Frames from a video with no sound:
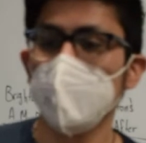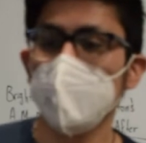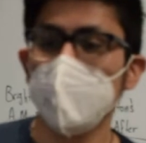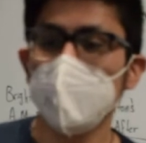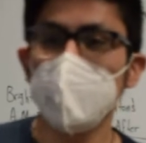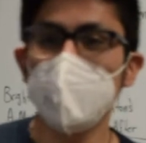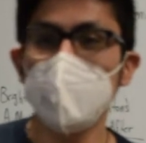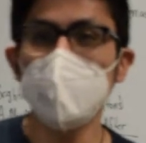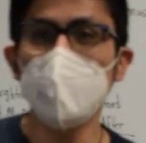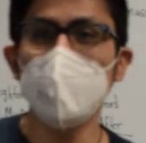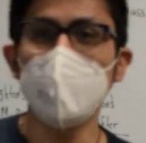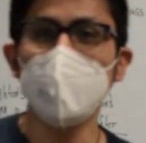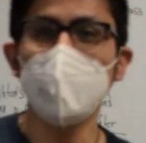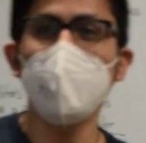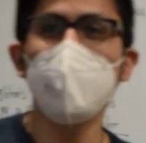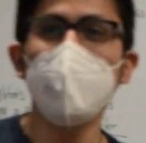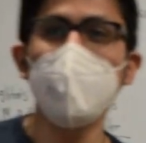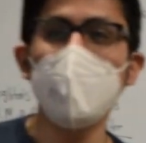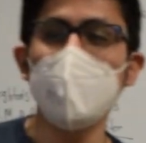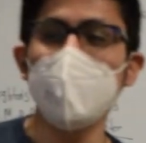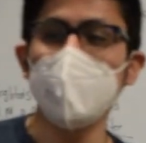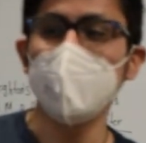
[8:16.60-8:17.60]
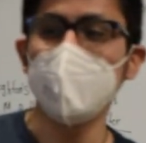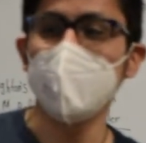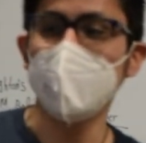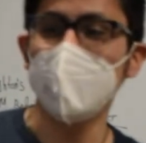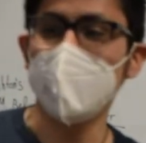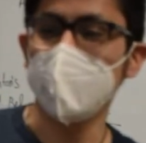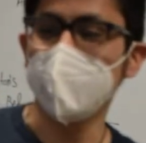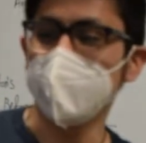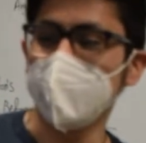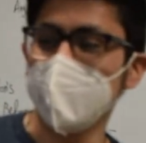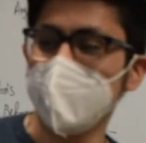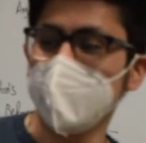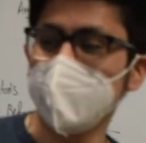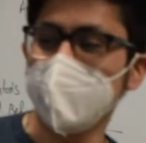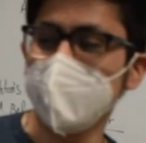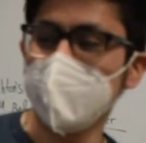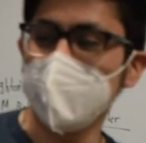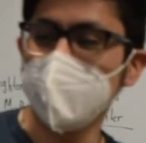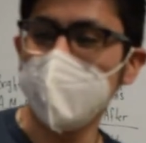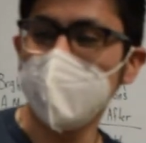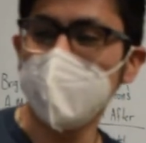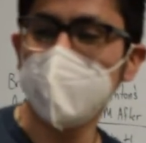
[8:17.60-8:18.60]
but you can feel it. Like right around
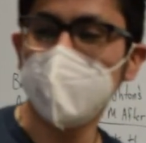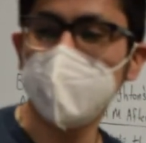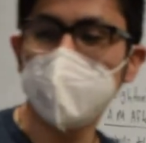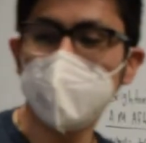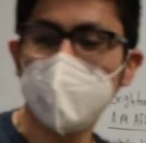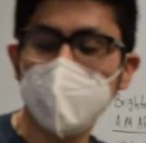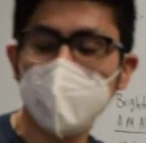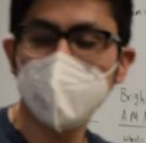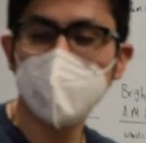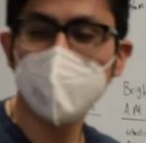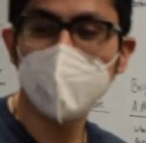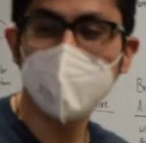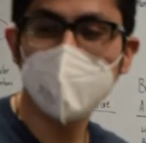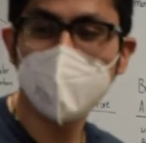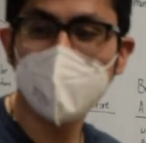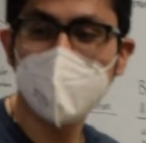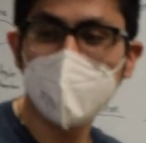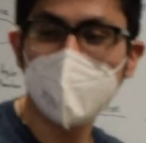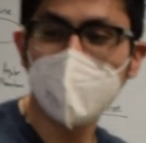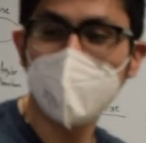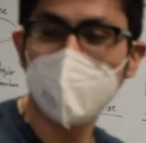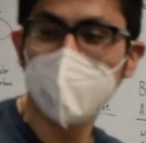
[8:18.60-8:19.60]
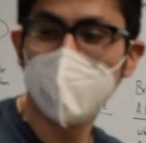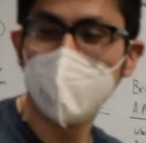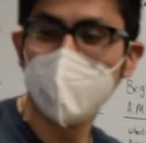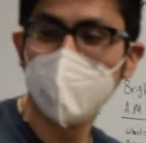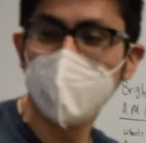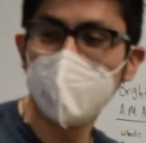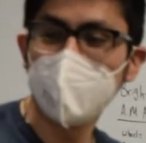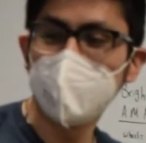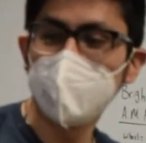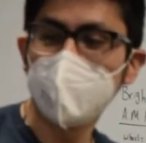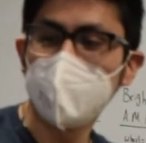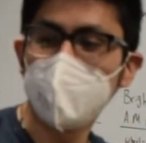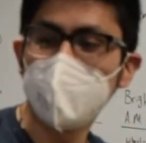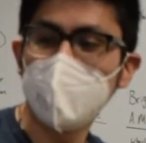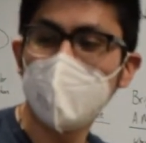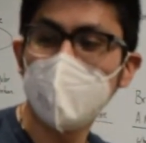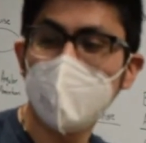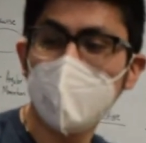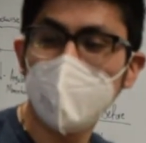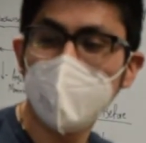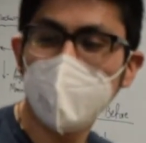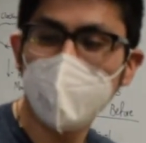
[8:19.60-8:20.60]
here is where you start to
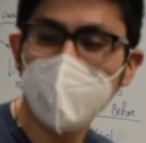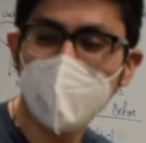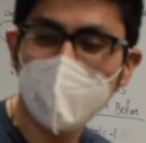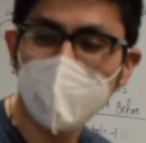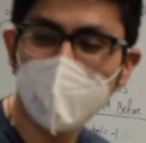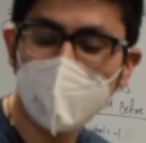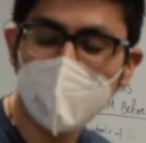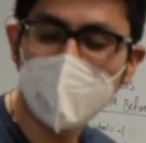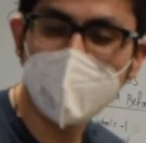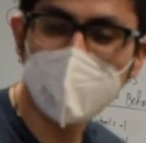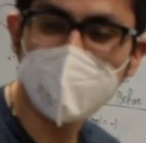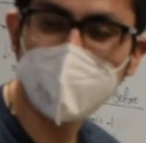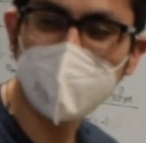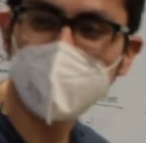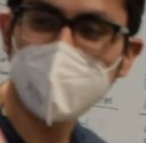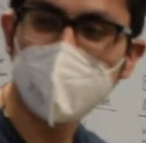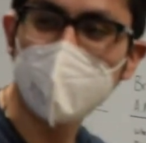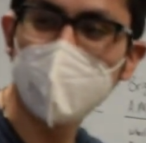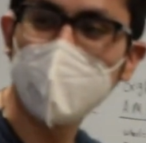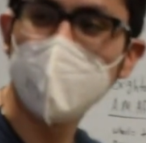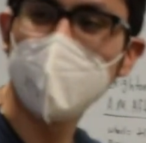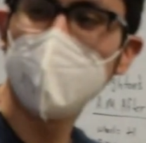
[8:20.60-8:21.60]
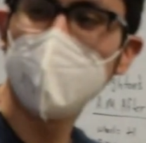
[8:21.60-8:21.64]
really feel the electricity.